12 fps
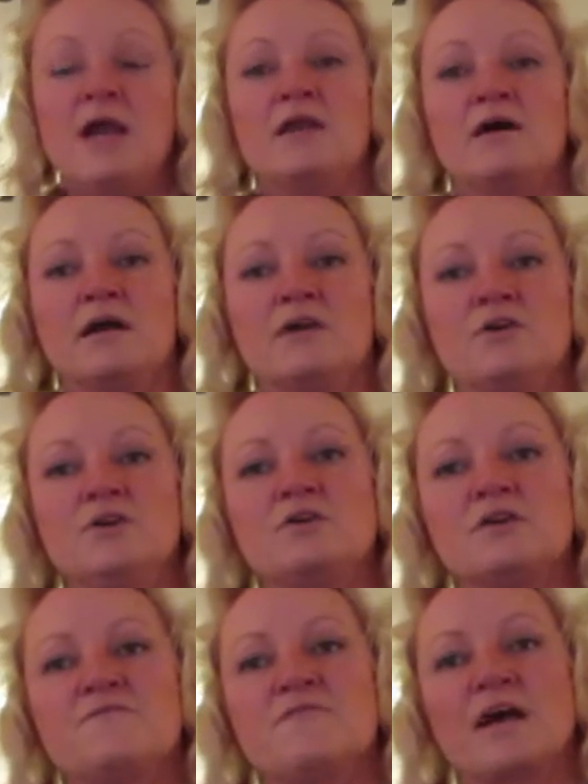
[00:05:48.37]
Now, I know you
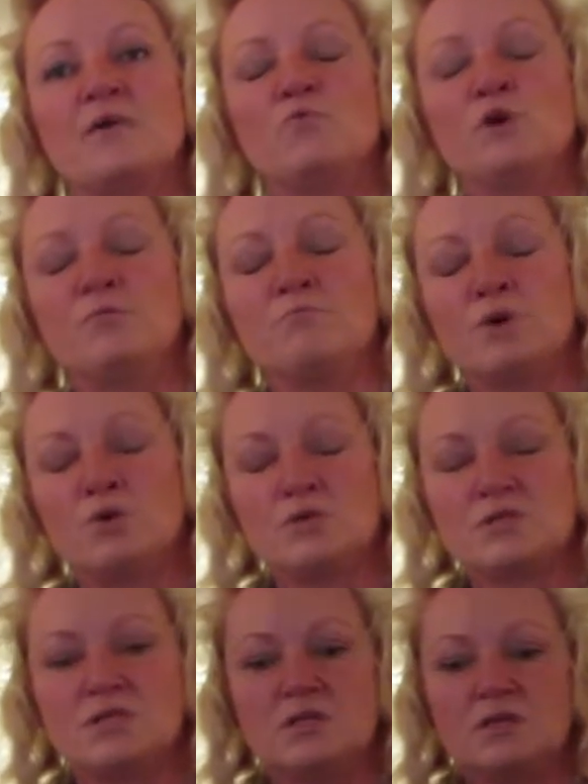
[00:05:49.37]
can find wooden
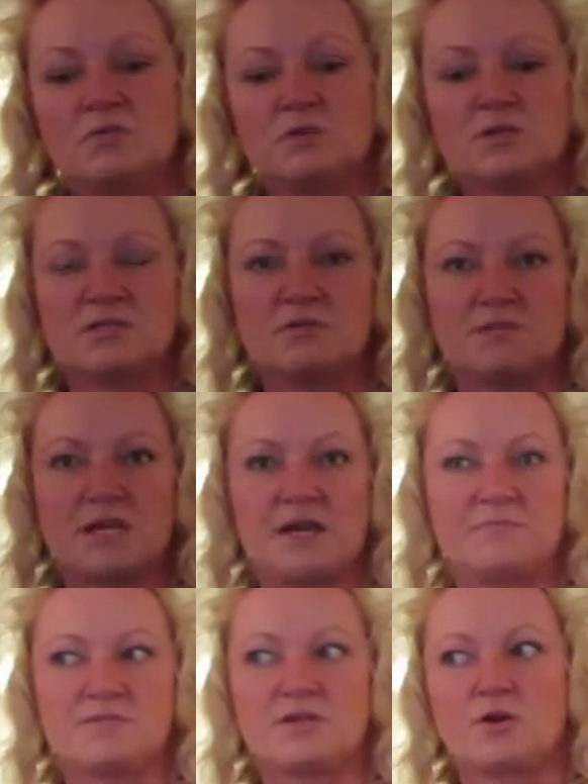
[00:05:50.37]
bowls in the Goodwill
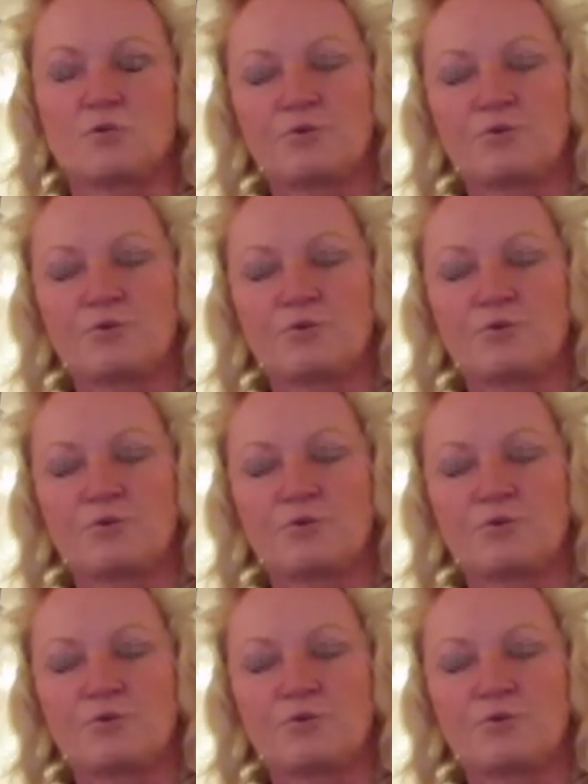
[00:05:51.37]
sometimes that are